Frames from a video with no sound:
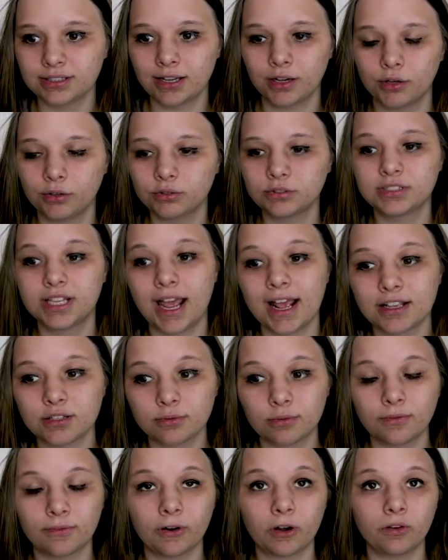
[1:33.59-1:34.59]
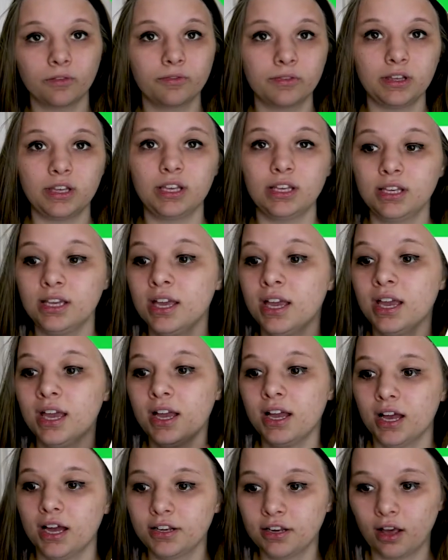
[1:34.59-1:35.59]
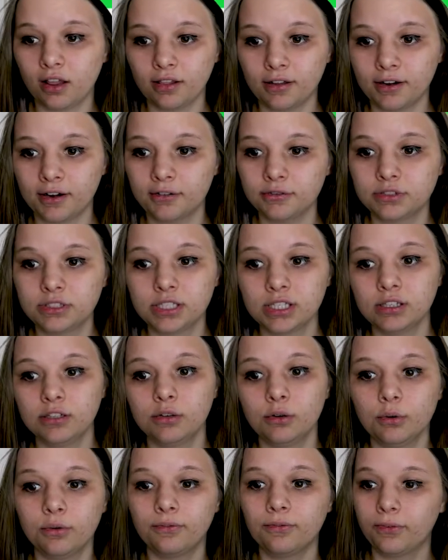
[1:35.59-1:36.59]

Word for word: So tax referral fee, $1.02,